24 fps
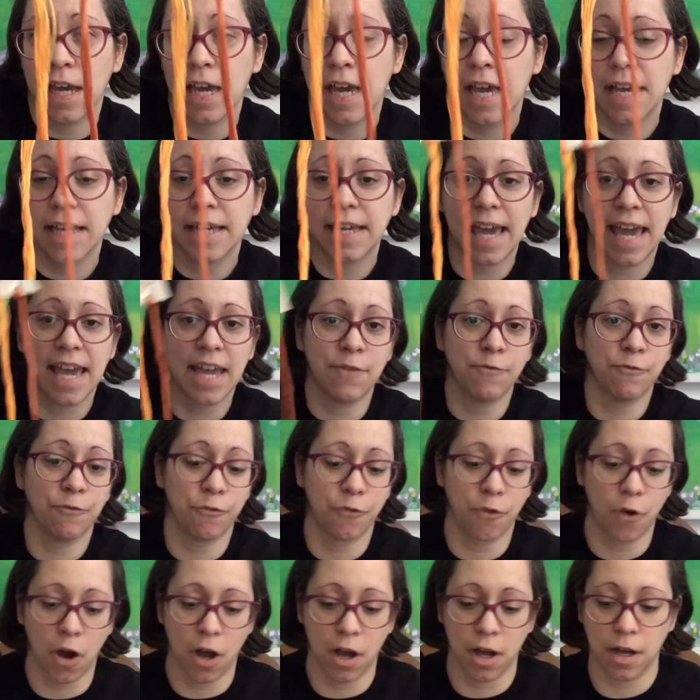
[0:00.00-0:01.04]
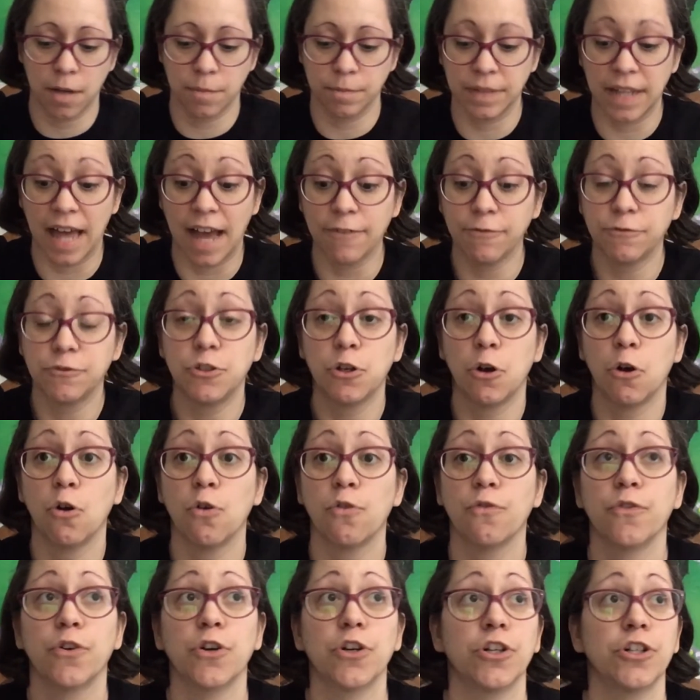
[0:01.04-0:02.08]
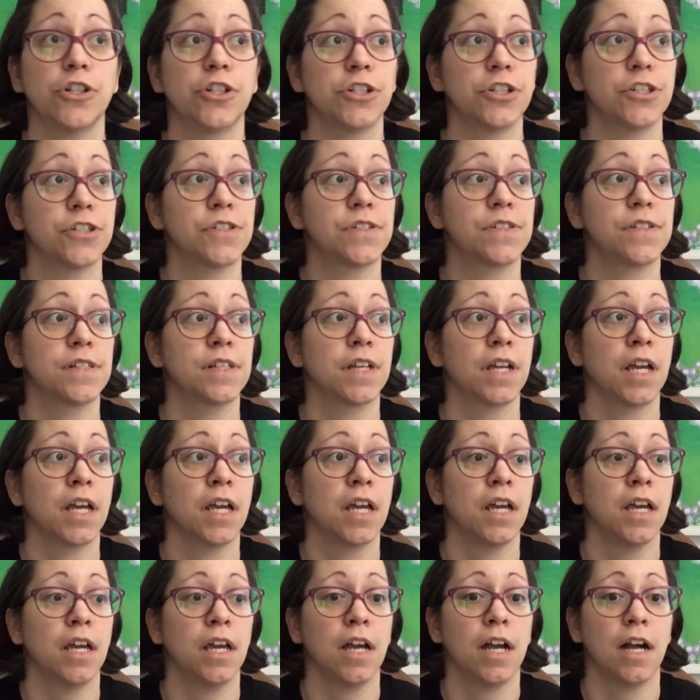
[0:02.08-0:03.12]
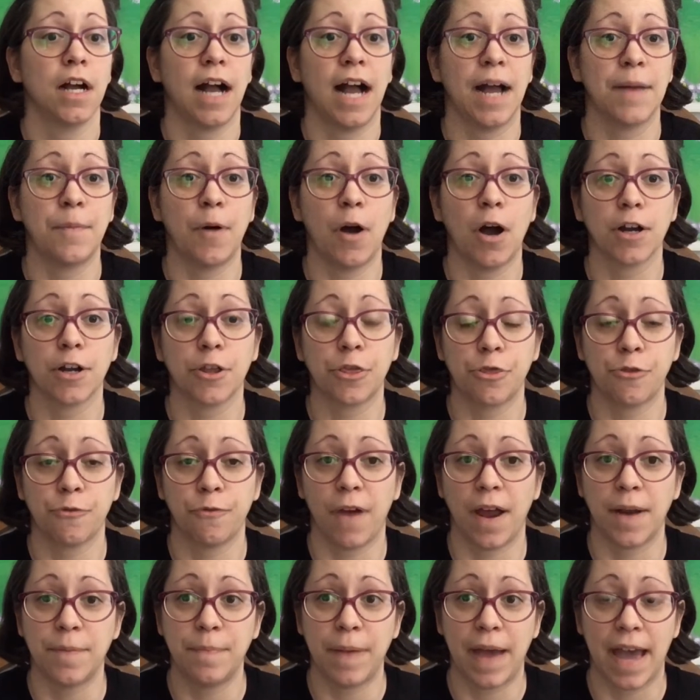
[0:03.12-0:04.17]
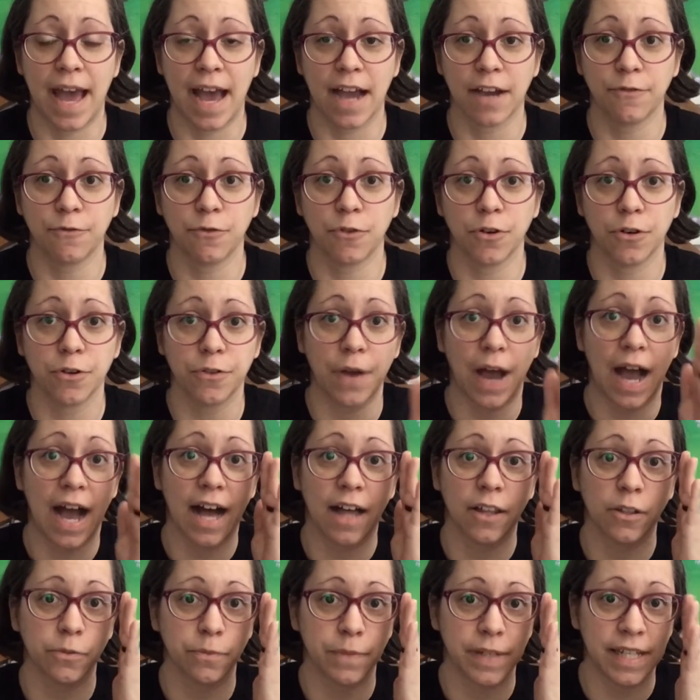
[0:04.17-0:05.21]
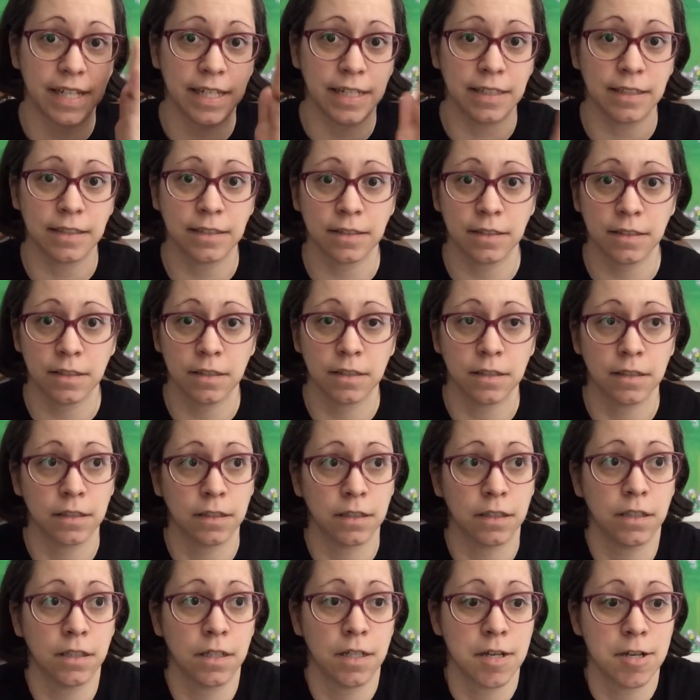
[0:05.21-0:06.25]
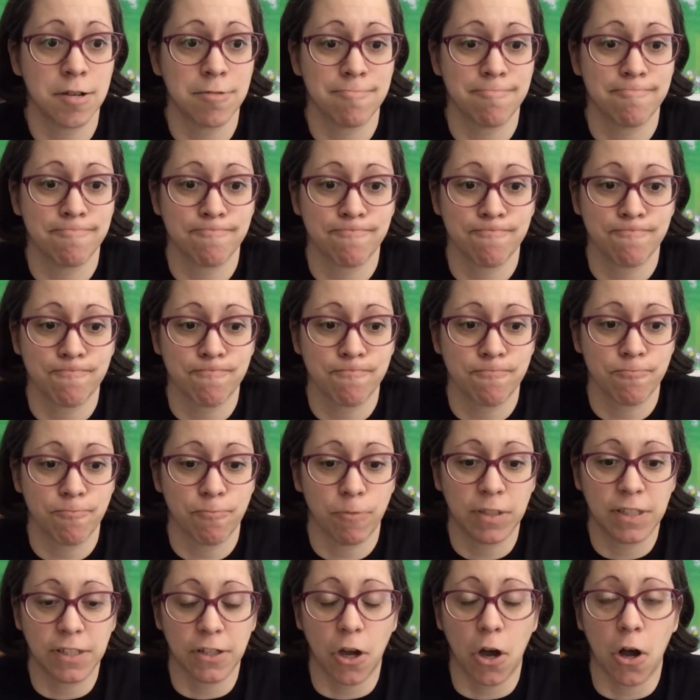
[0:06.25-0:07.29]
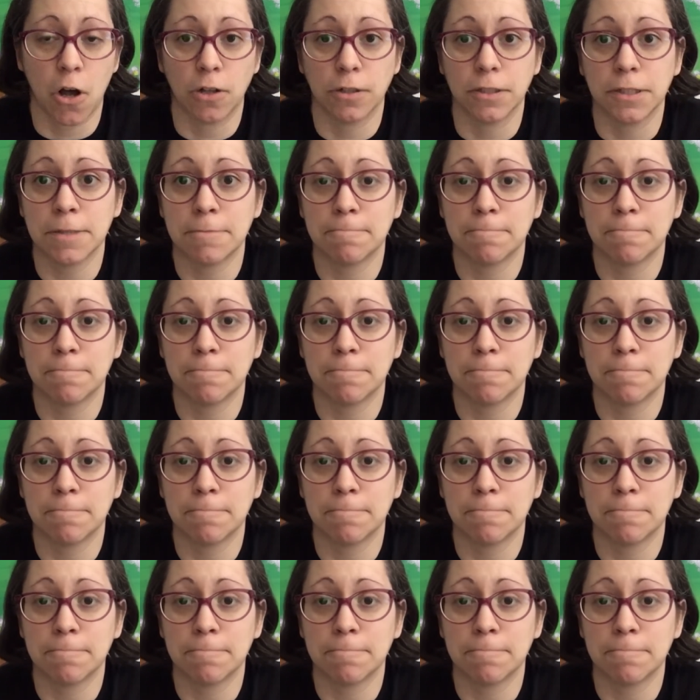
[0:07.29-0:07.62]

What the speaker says: came from leftovers. I bought a thread pack for the Halloween, what's it called?